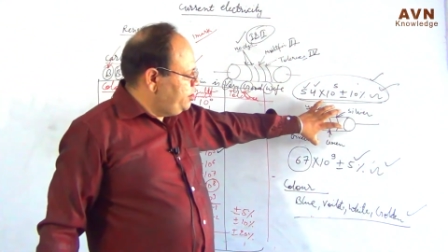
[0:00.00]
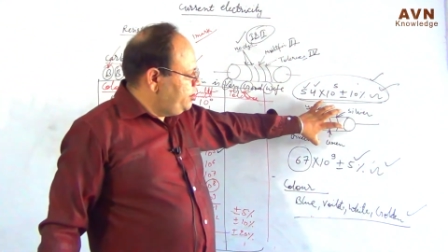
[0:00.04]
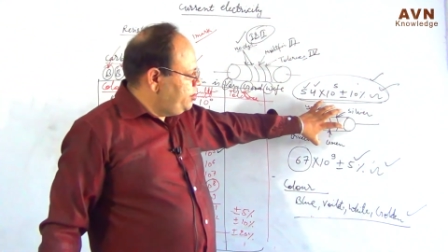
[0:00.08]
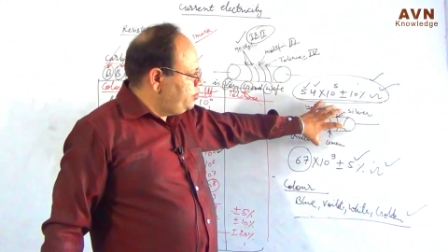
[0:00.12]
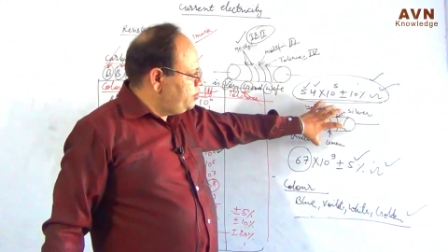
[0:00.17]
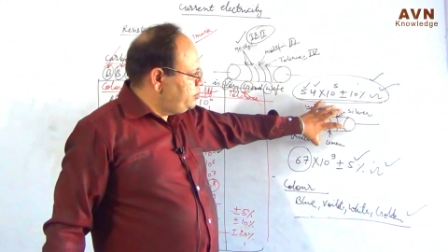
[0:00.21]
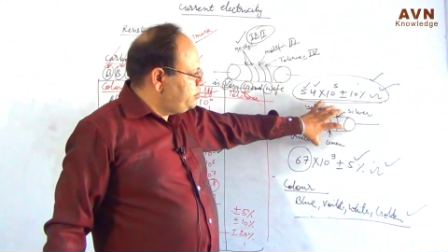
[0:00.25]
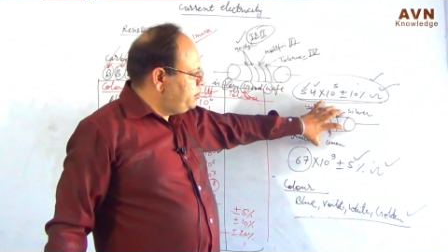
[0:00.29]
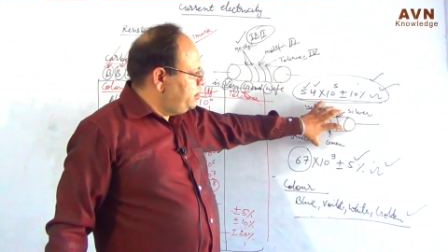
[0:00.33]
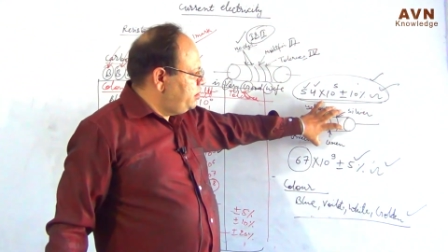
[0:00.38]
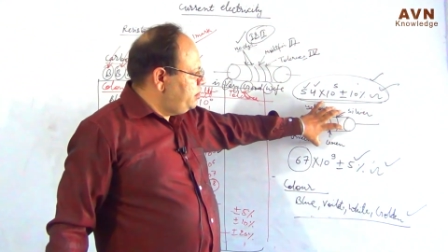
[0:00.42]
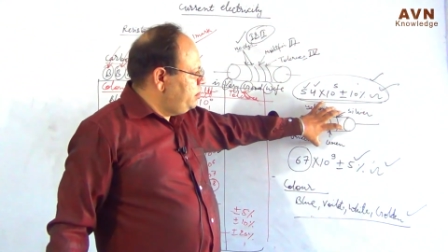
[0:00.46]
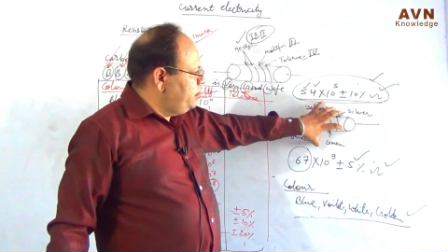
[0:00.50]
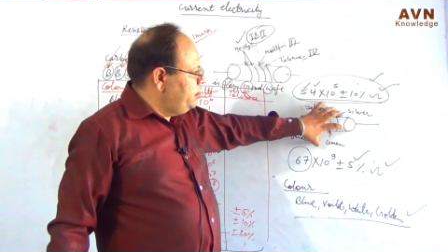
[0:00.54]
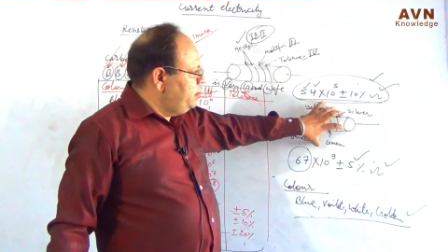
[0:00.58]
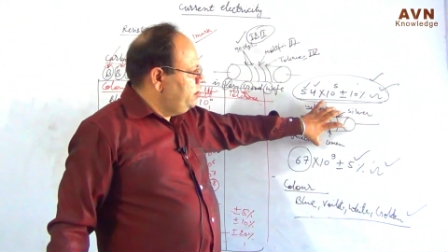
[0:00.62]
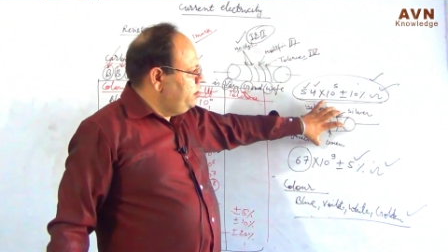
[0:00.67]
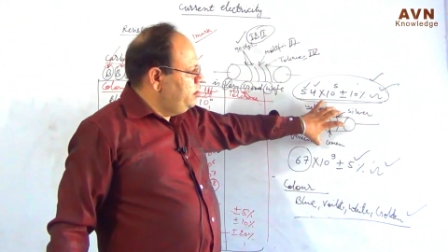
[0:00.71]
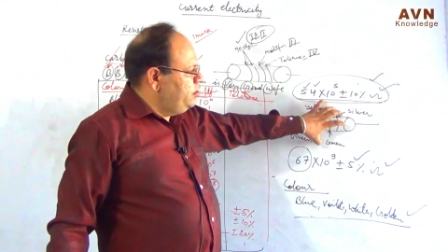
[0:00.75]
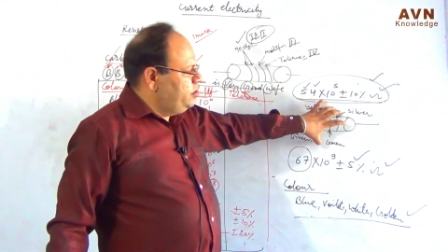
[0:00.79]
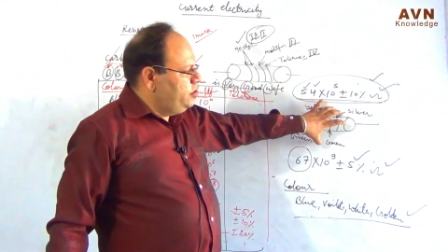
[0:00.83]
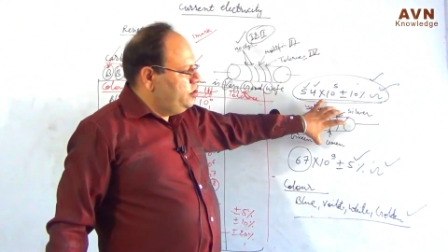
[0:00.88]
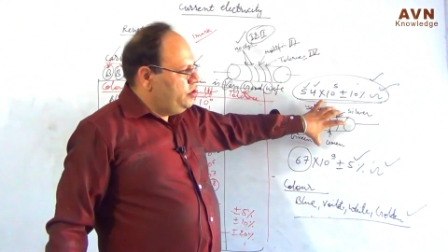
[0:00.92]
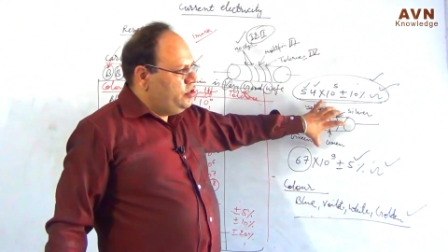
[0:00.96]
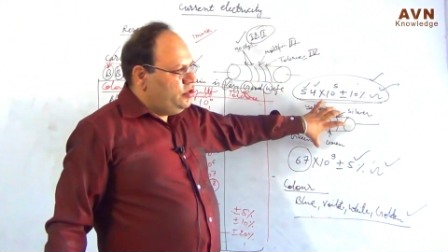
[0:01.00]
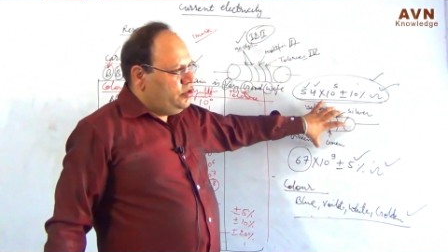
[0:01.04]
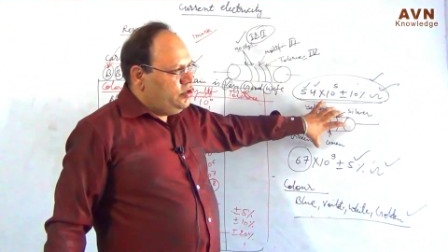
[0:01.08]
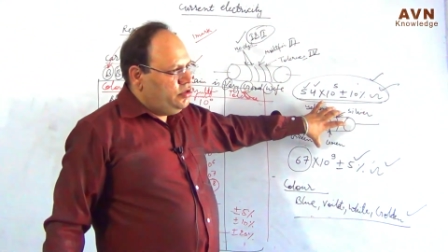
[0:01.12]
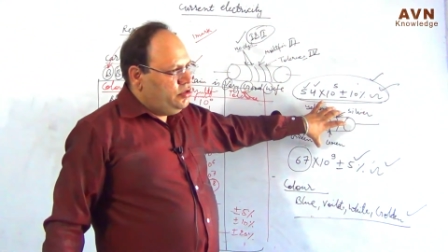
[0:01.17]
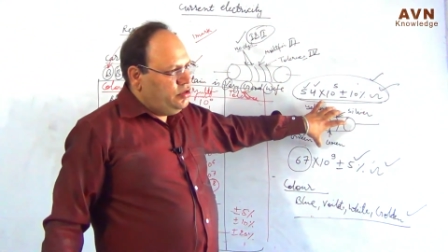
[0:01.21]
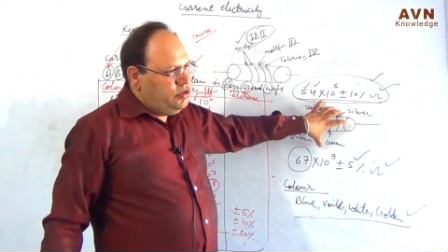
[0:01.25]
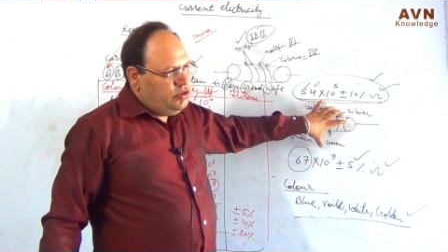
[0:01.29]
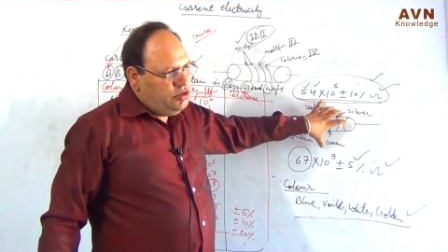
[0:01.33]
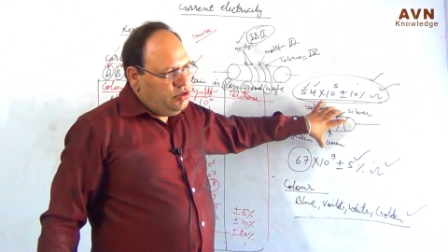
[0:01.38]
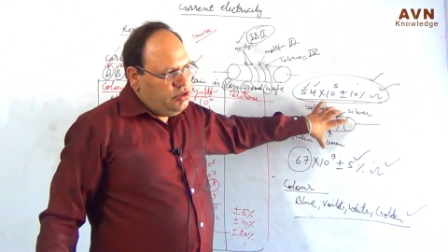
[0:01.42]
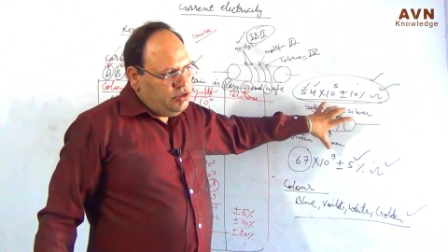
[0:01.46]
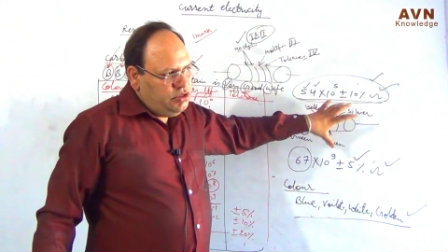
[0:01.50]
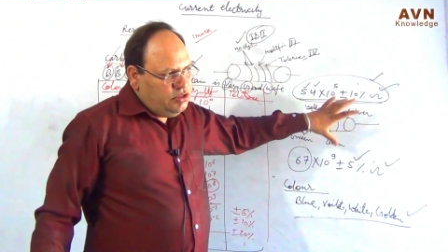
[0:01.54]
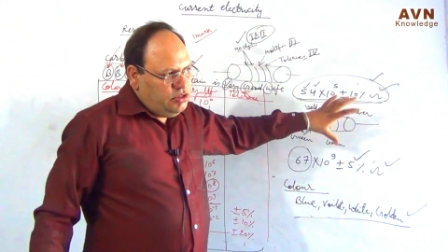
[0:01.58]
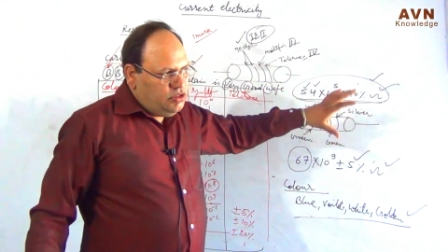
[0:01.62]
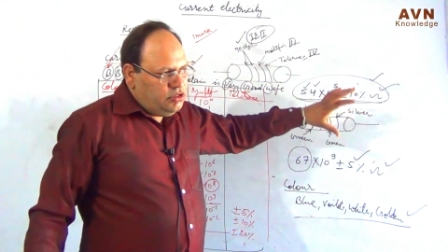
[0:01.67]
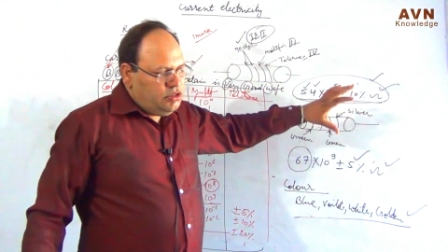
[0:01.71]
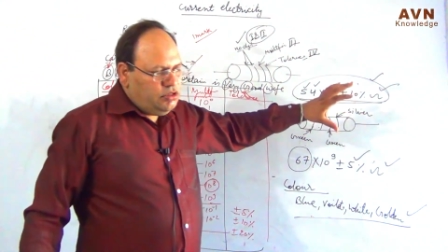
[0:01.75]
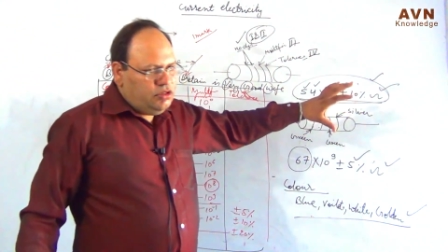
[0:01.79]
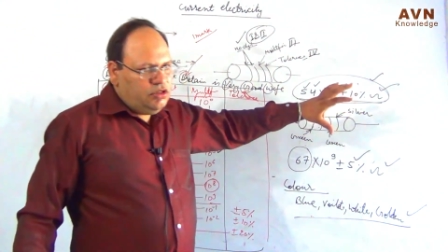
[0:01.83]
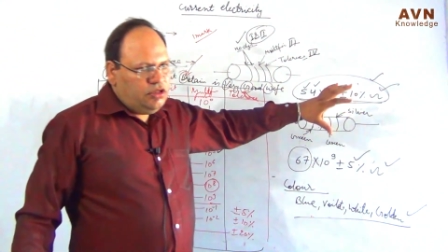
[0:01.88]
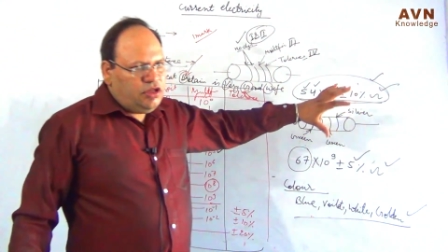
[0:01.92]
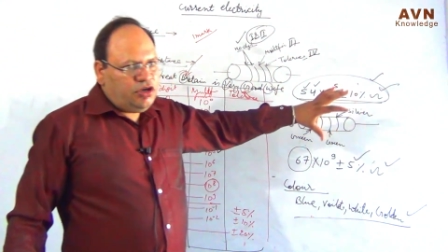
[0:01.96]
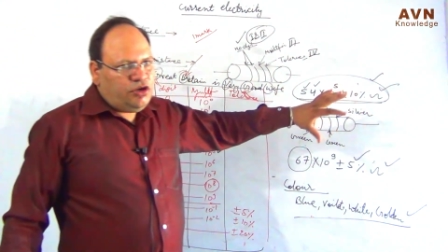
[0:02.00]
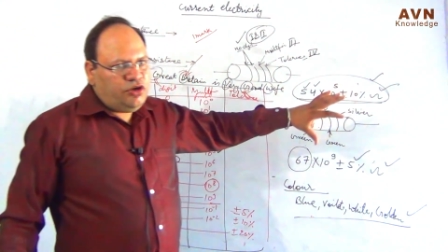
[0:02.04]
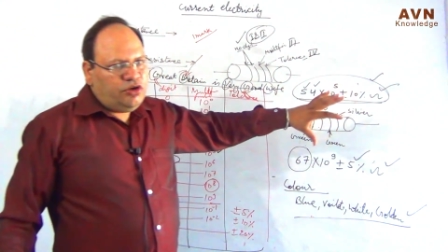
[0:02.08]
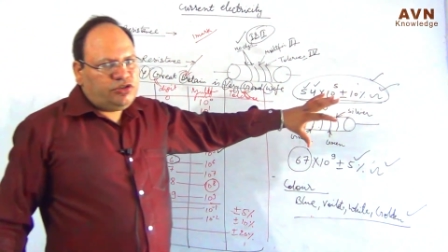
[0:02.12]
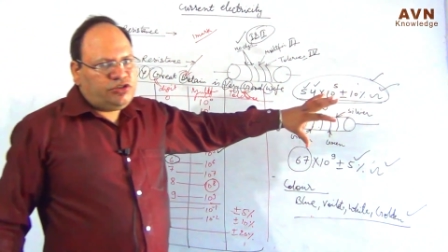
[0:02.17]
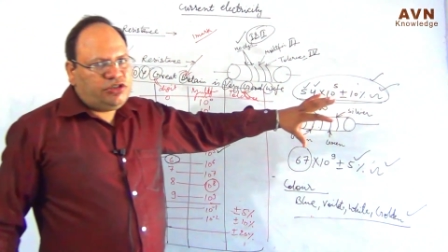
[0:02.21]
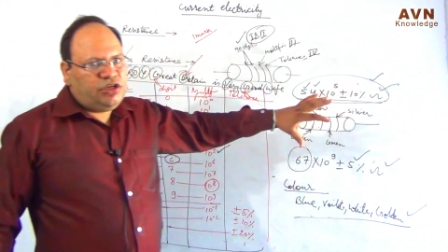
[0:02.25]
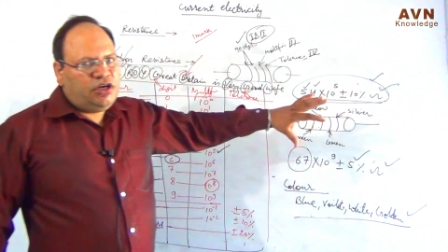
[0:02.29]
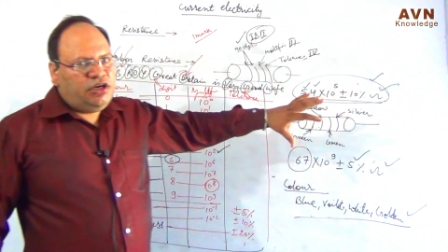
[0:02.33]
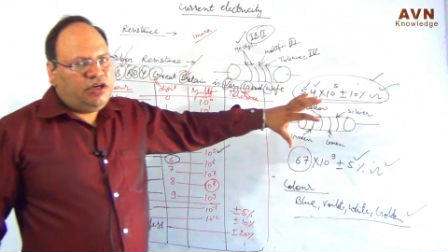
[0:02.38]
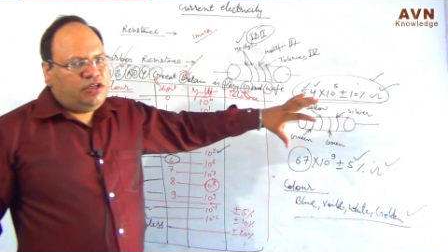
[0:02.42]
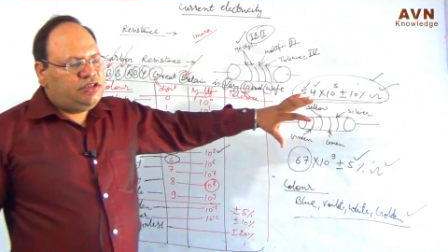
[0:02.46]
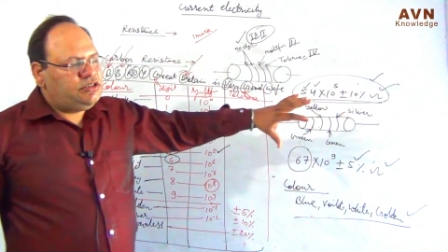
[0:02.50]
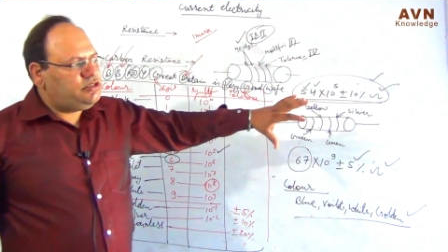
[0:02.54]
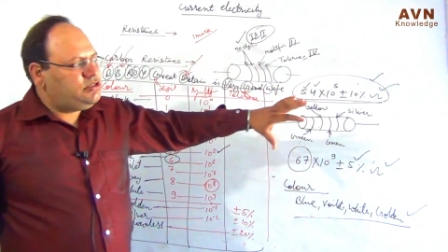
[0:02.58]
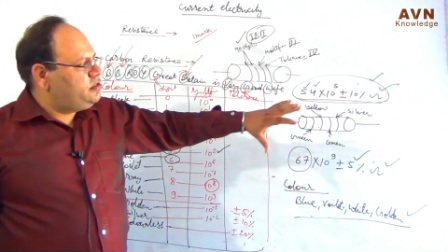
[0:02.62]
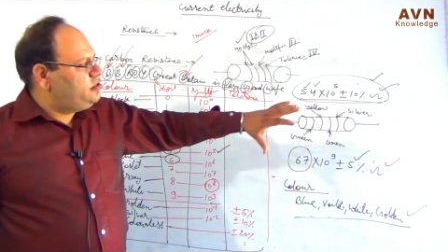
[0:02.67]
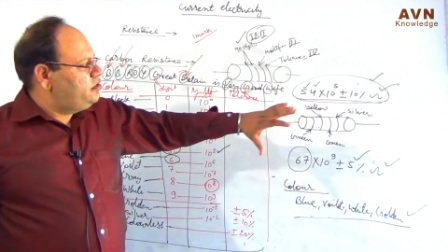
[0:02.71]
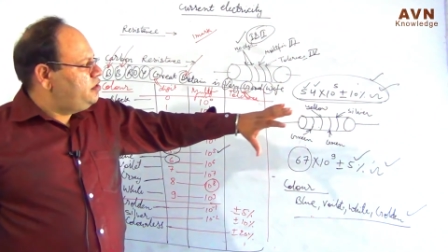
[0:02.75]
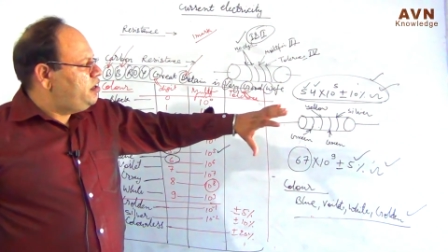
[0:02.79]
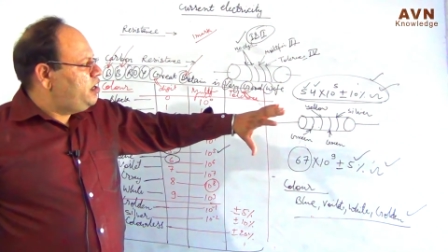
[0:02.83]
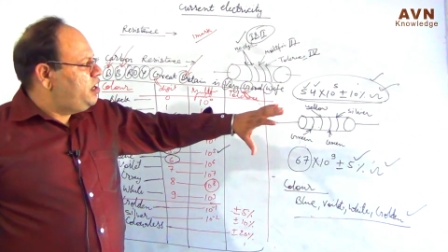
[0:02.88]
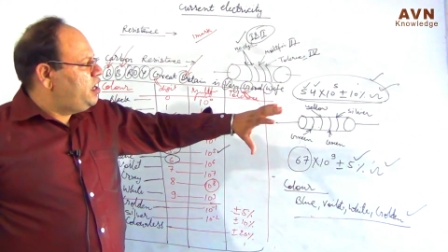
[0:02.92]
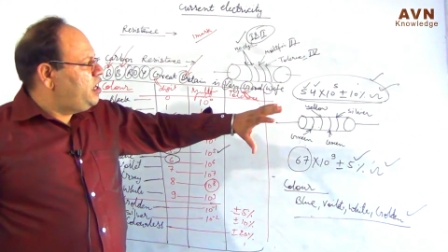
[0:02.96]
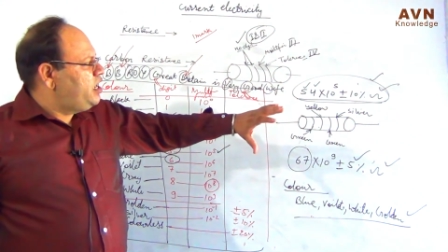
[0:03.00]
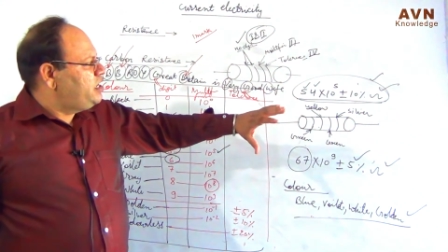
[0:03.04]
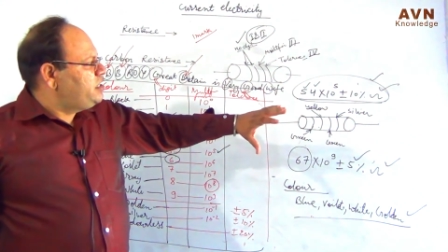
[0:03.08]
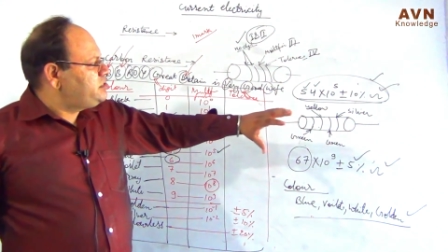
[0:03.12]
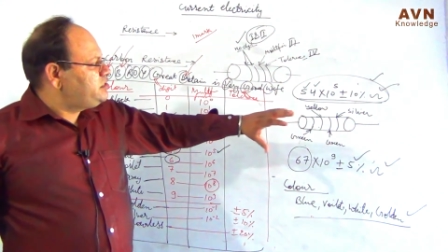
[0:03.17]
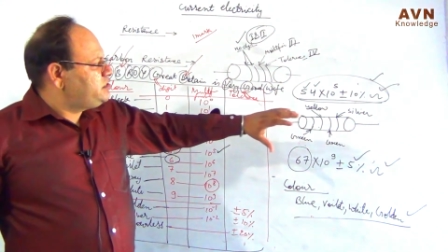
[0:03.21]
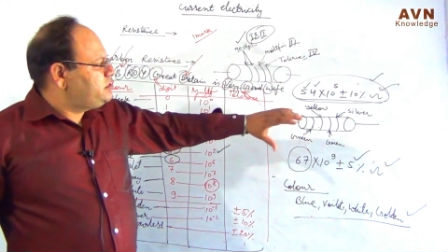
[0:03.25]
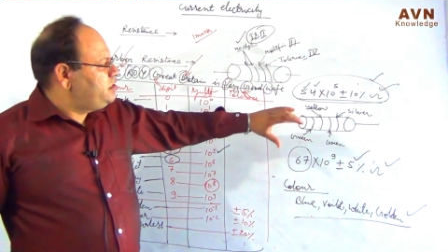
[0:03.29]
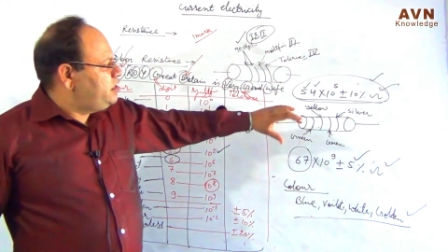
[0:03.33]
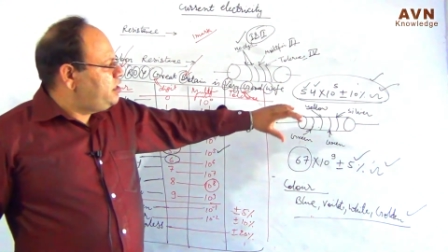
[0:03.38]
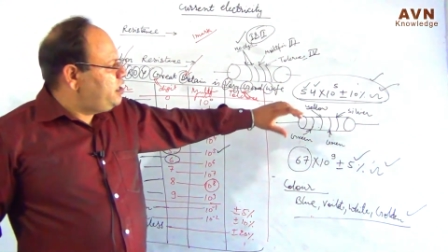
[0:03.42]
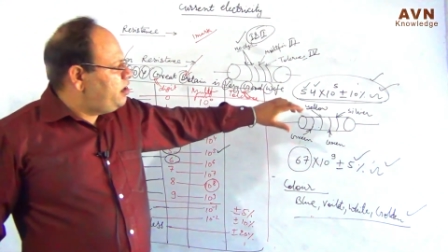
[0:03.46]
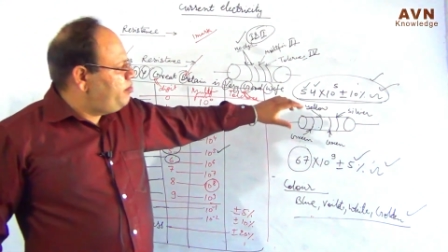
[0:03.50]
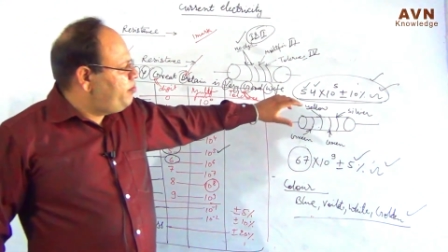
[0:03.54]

question, the question is asked